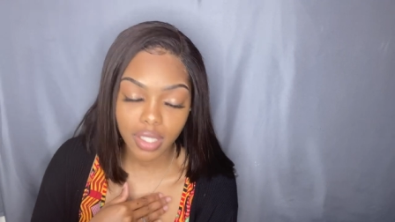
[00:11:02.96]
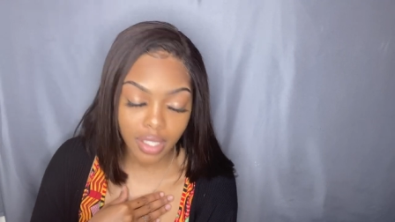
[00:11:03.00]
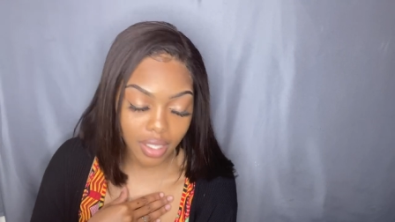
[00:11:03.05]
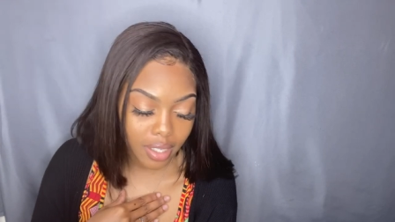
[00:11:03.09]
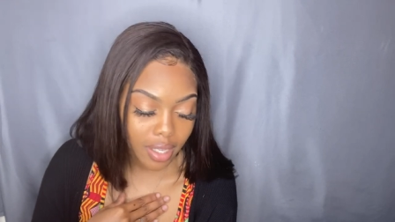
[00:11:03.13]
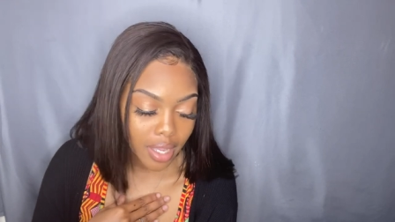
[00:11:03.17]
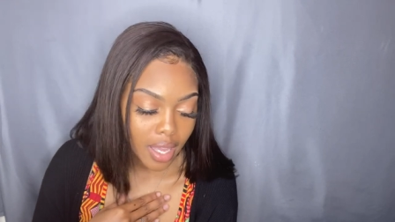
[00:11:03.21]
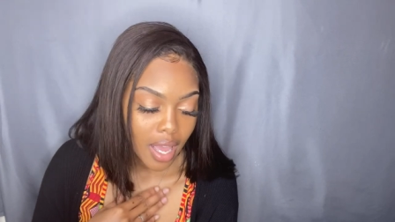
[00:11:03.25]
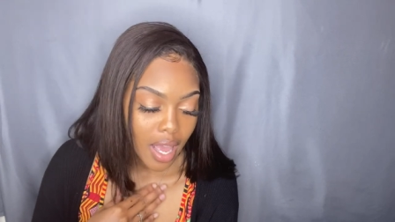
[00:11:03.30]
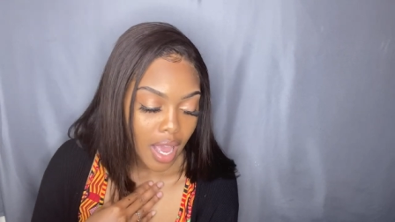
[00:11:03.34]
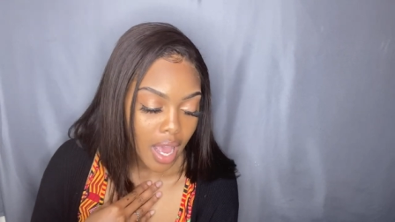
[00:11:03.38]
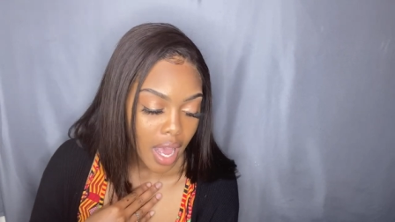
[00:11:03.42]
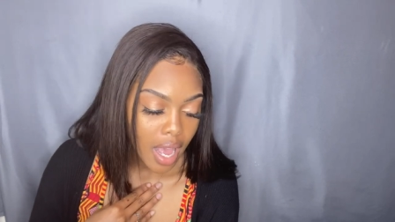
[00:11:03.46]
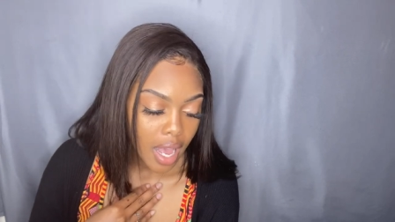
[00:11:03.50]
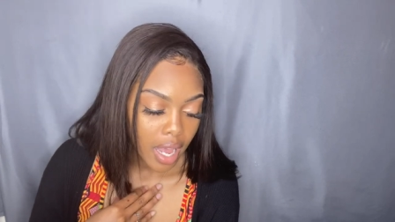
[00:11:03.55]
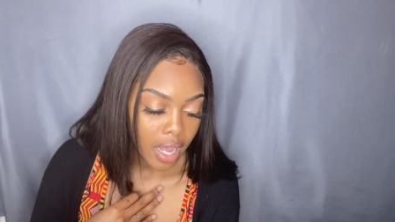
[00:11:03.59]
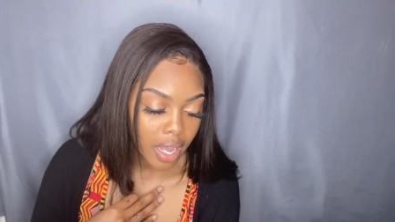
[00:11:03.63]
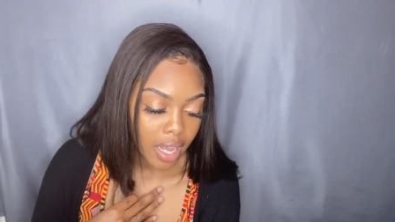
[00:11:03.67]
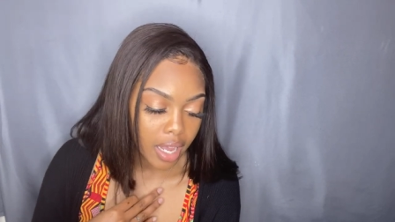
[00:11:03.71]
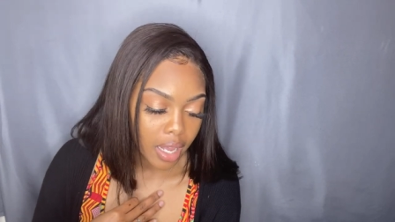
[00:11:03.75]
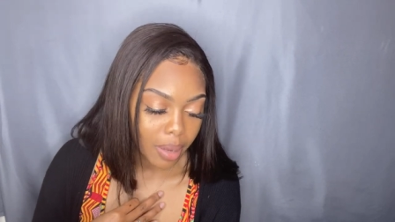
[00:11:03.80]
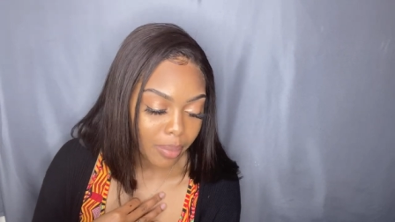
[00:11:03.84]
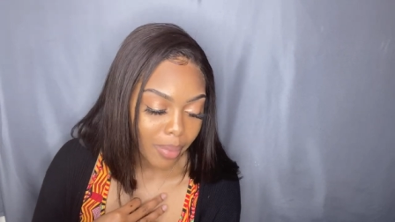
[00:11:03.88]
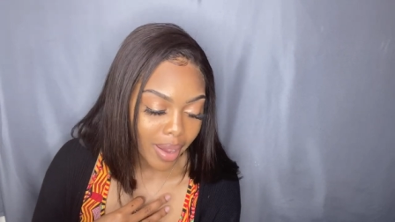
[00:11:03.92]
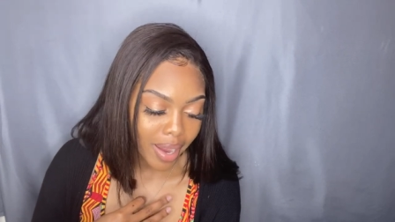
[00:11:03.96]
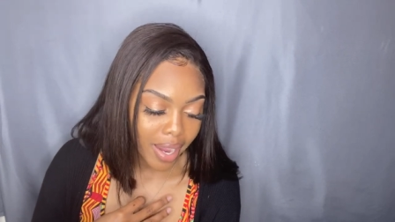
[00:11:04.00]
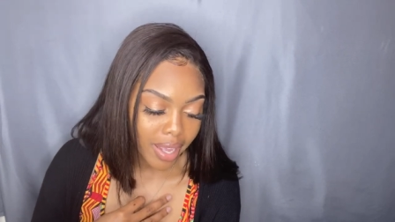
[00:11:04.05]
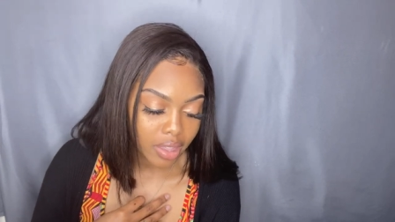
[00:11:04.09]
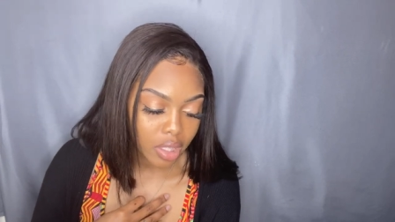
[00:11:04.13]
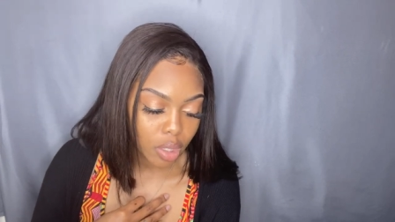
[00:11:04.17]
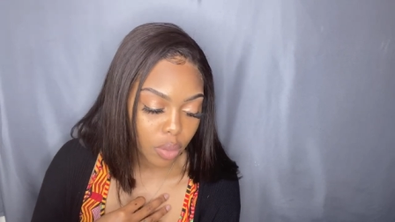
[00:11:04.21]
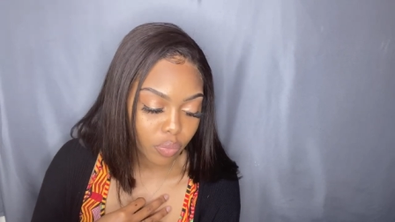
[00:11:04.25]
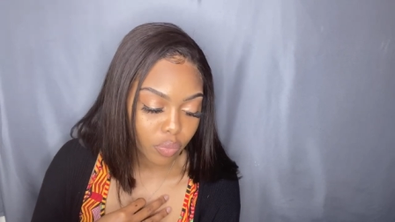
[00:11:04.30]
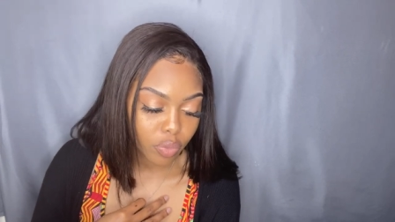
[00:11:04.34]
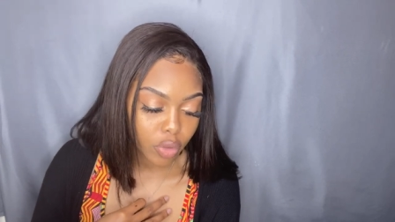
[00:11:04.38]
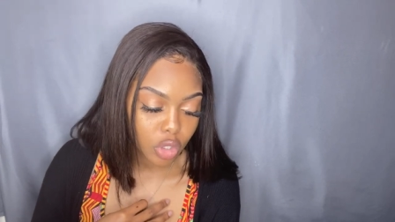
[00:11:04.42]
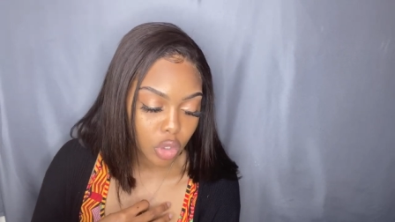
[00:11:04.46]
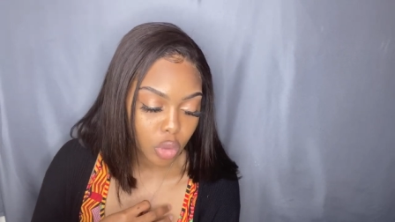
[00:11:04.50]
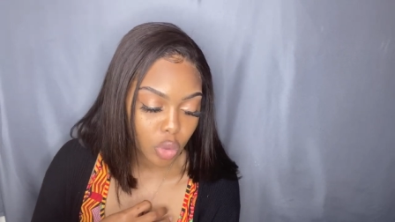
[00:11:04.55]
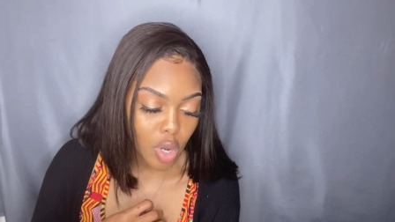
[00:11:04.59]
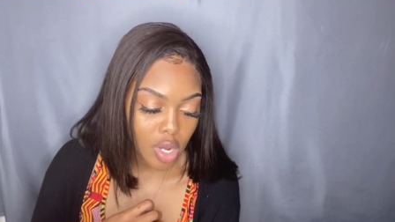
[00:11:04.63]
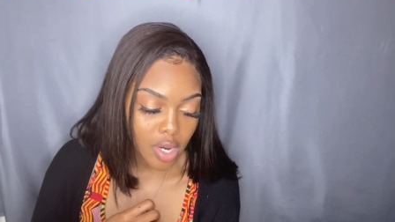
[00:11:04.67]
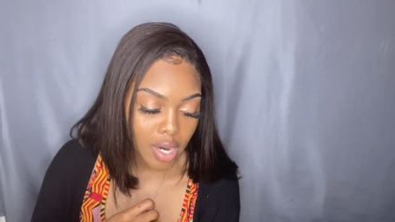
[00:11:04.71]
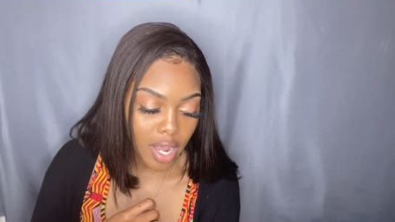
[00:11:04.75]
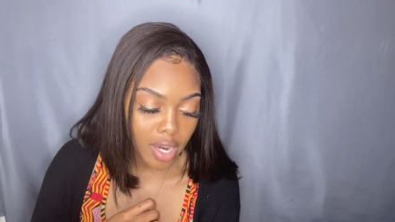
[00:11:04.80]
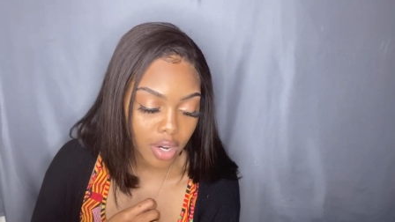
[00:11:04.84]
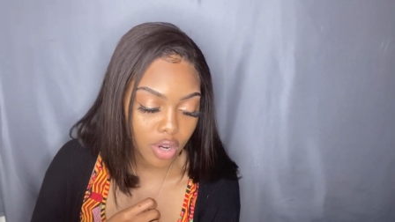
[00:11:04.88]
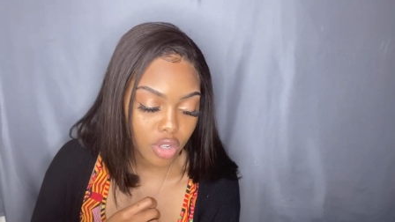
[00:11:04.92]
um, i got them for
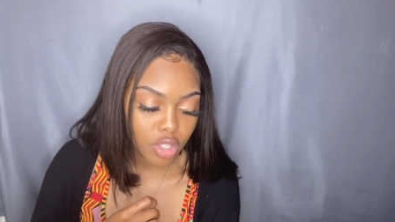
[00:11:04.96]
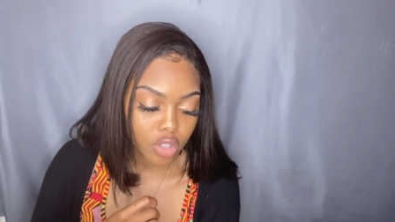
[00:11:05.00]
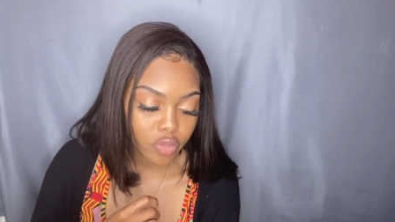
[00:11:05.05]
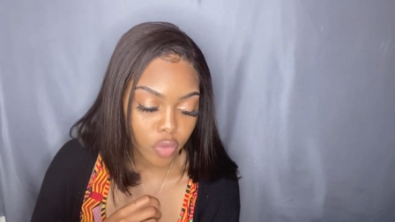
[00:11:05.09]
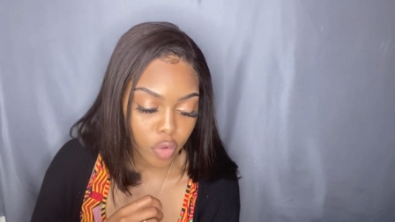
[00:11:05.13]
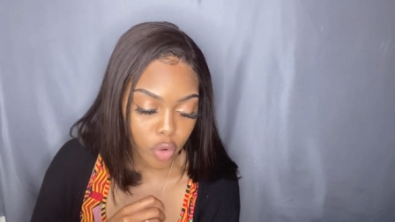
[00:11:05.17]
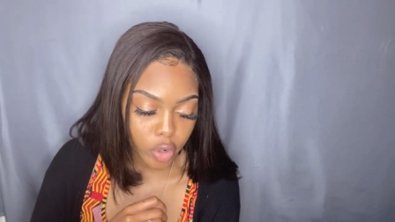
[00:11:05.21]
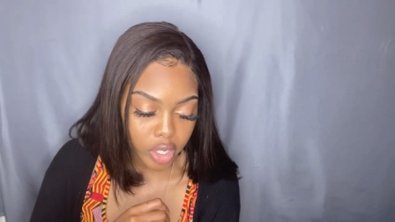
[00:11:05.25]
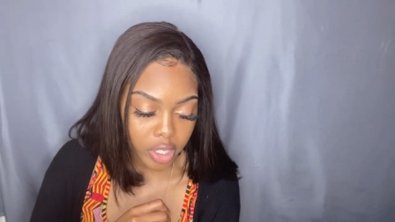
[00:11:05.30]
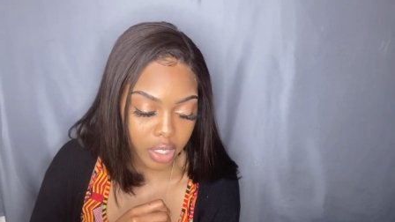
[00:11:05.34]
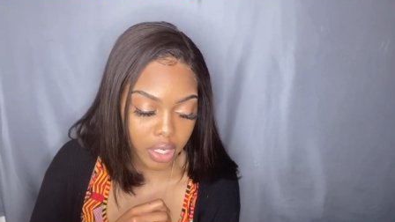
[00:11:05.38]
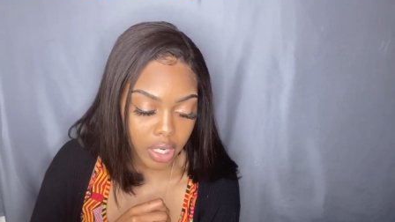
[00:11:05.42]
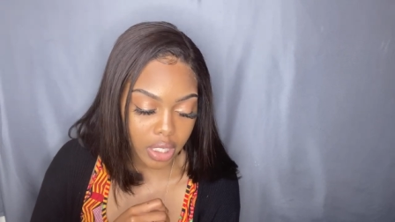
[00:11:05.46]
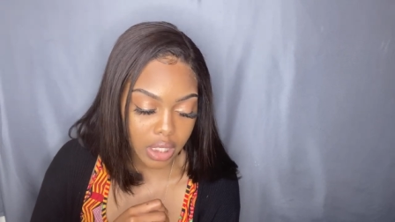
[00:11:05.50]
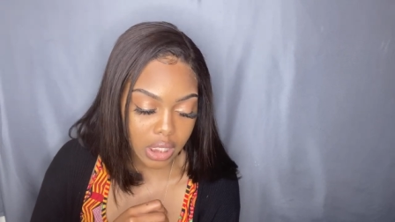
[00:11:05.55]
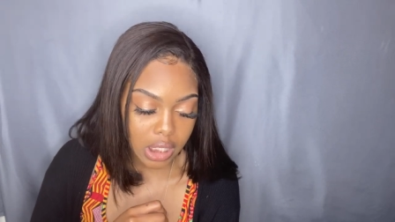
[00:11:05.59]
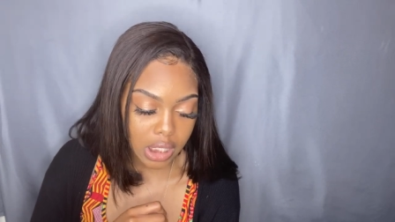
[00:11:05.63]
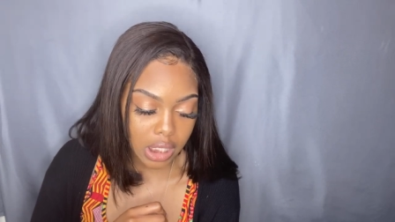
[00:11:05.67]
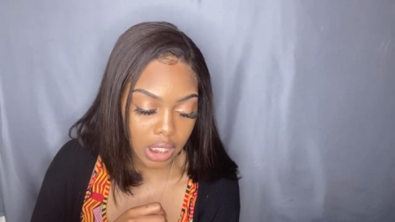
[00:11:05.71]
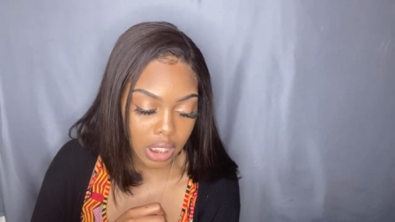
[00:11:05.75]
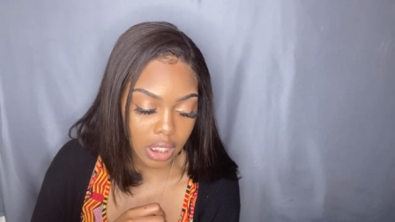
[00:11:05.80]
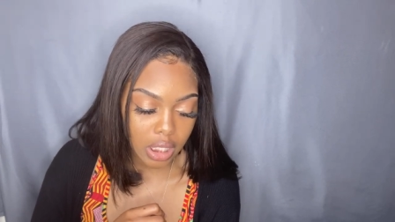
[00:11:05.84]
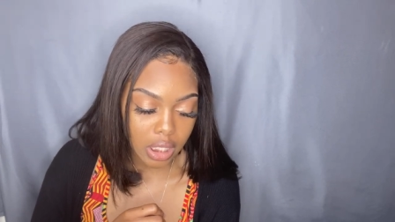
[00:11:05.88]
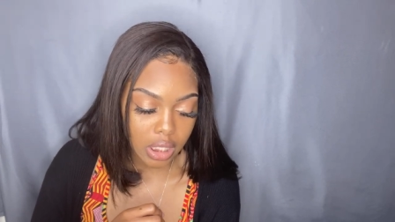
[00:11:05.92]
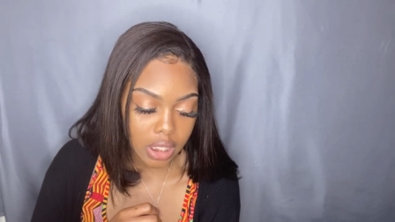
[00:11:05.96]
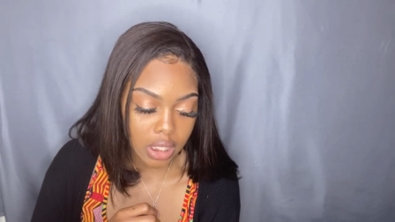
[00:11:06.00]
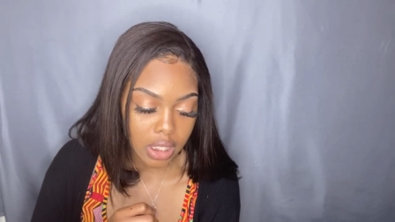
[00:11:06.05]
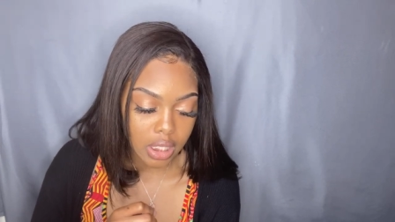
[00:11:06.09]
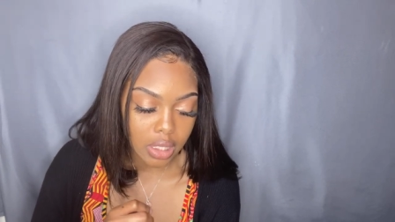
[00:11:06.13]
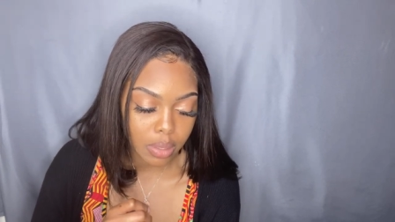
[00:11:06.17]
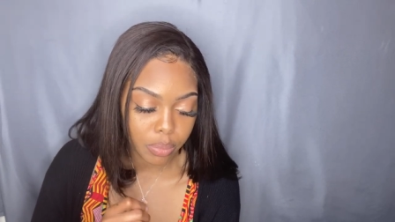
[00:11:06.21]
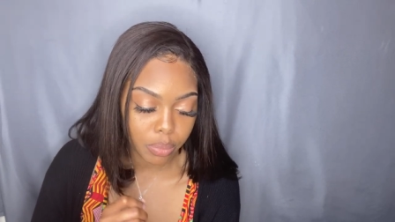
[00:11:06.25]
twelve dollars 49 cents